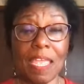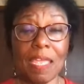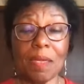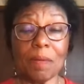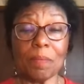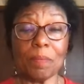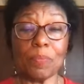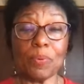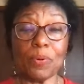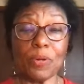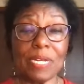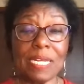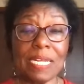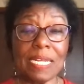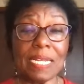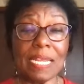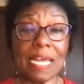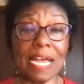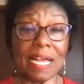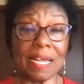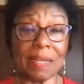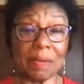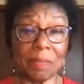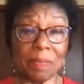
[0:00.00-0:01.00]

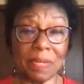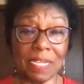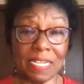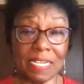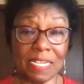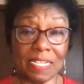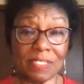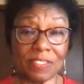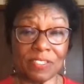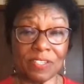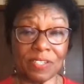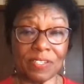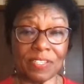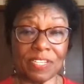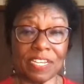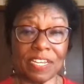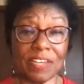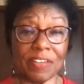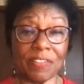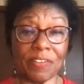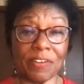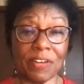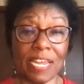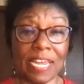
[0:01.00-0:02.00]
Pre-diabetes, on the
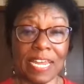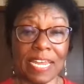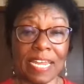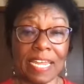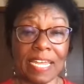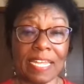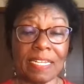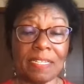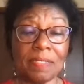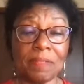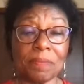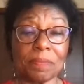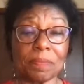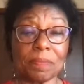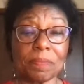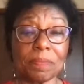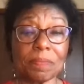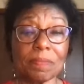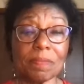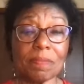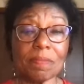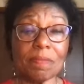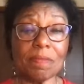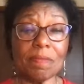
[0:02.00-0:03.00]
other hand,
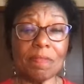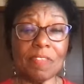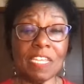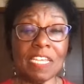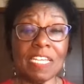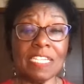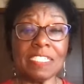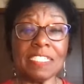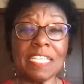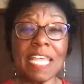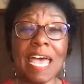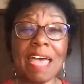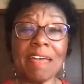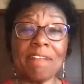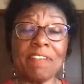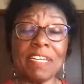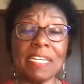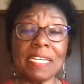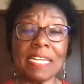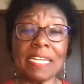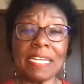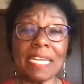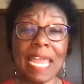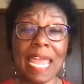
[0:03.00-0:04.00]
is having
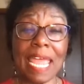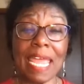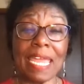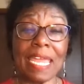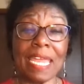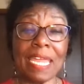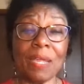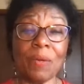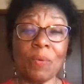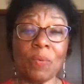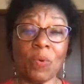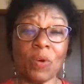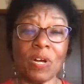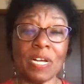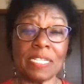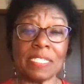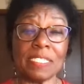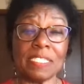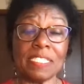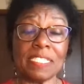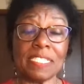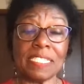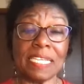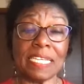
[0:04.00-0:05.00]
an
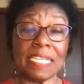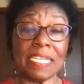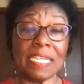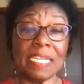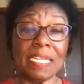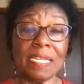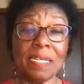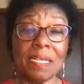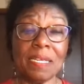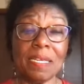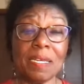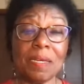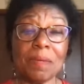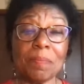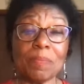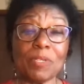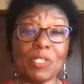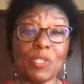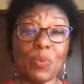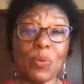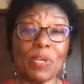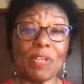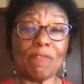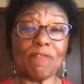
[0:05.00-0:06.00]
A1C
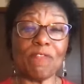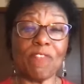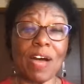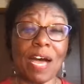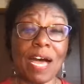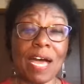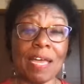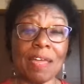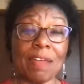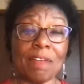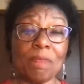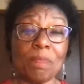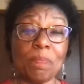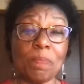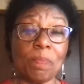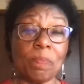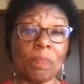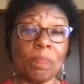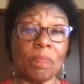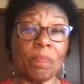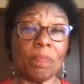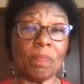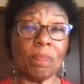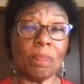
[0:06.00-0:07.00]
between
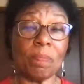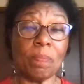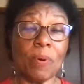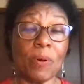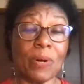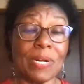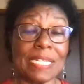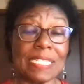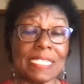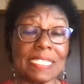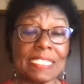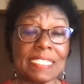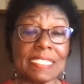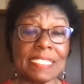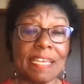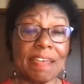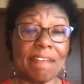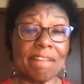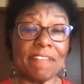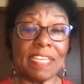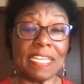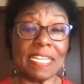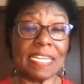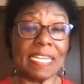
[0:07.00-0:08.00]

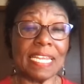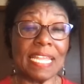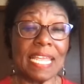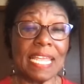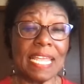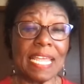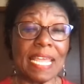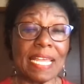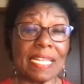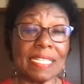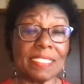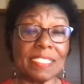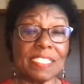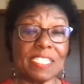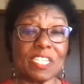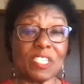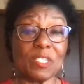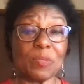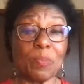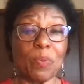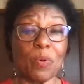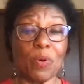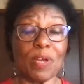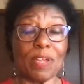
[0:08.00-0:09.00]
5.7 and
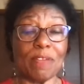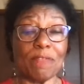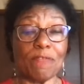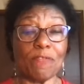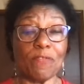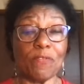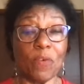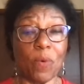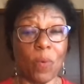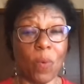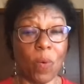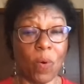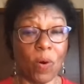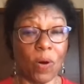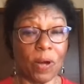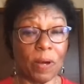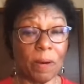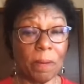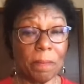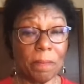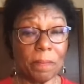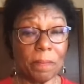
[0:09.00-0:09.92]
6.4,